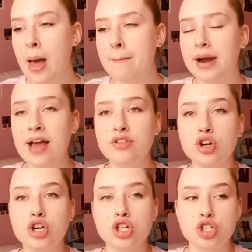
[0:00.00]
but I've
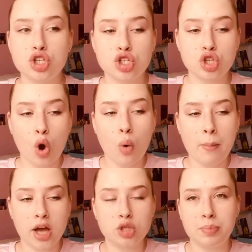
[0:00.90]
learned so
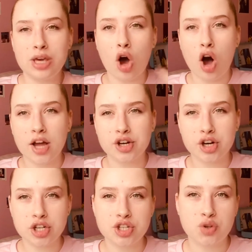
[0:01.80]
much beyond her
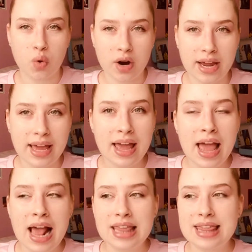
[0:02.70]
story
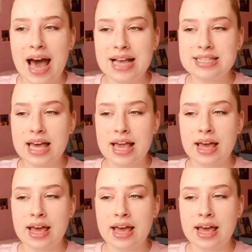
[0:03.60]
that it's like,